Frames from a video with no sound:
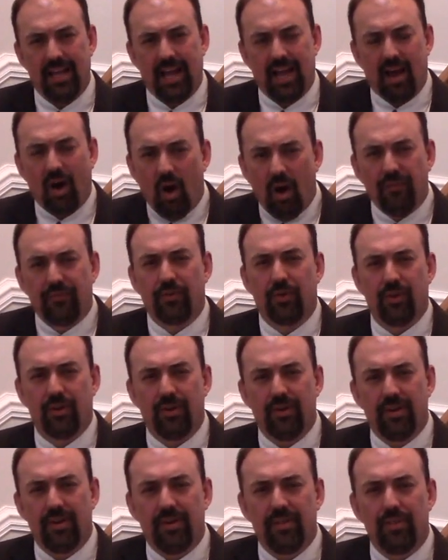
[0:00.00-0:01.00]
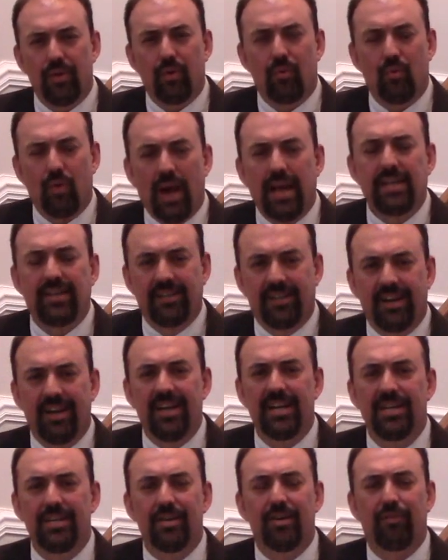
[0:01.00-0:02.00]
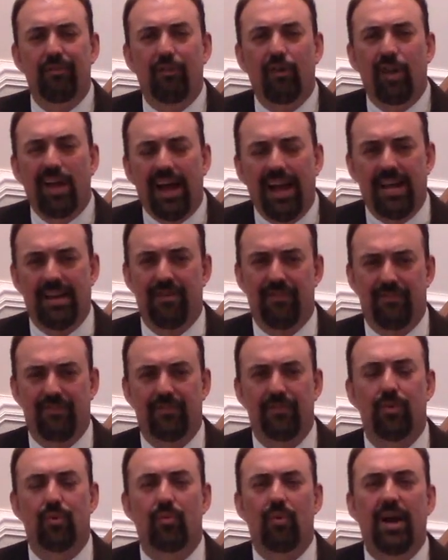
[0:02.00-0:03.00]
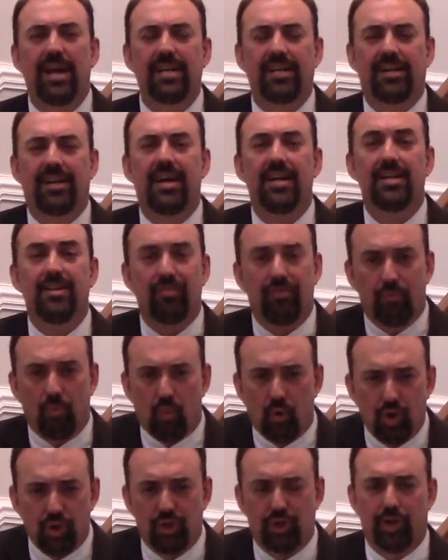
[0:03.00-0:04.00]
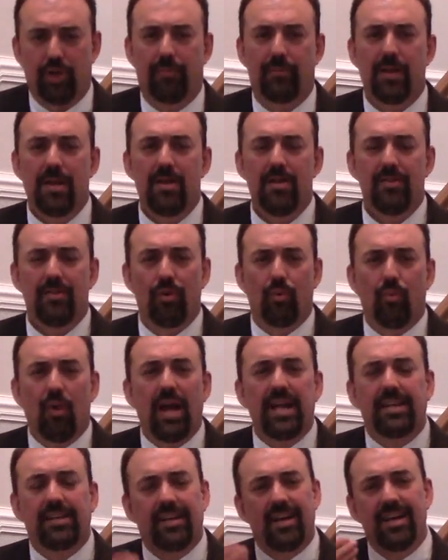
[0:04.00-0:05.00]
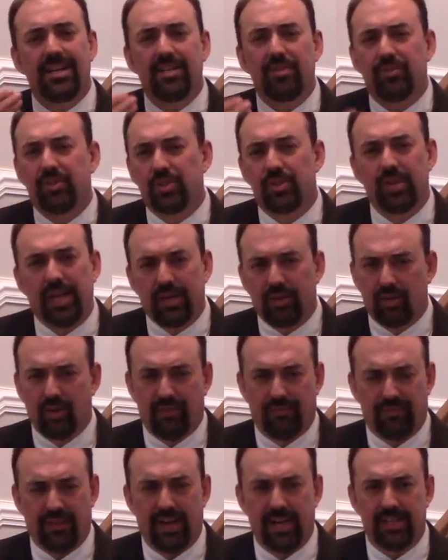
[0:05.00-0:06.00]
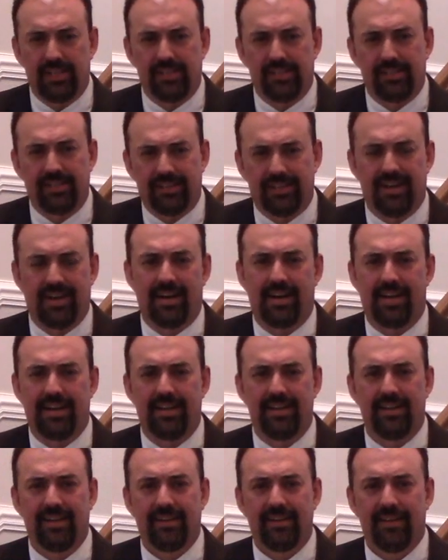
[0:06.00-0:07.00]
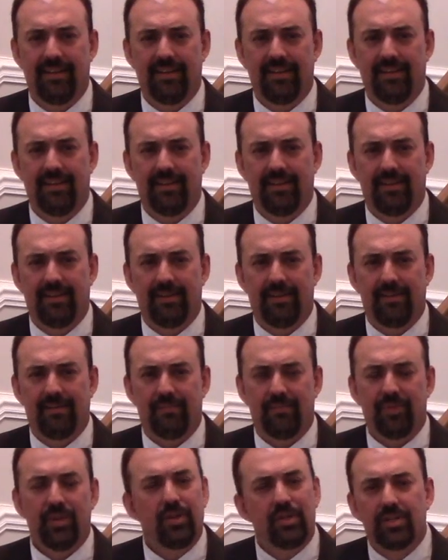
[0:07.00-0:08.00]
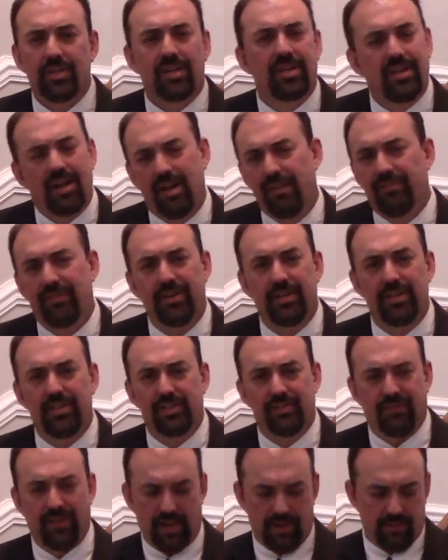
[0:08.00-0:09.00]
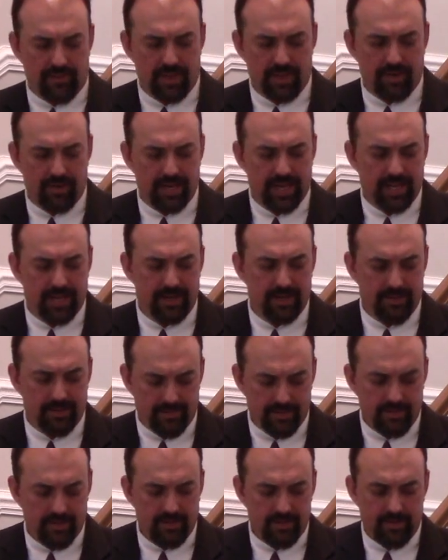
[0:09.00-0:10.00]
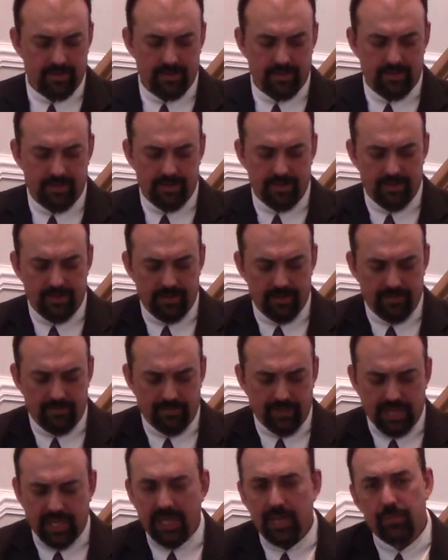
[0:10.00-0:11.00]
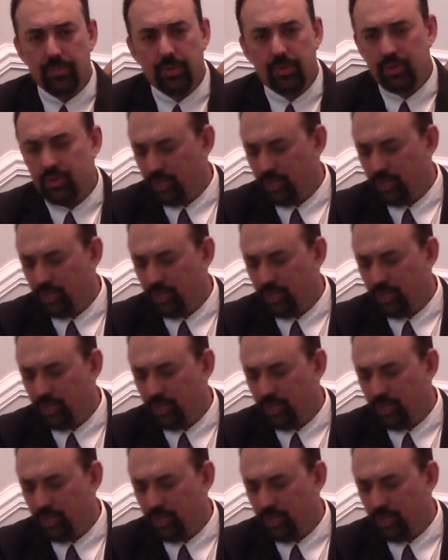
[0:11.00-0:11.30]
offer the right kind of life, the right kind of worship, the right kind of sacrifice to God, there's a confidence found therein. In Hebrews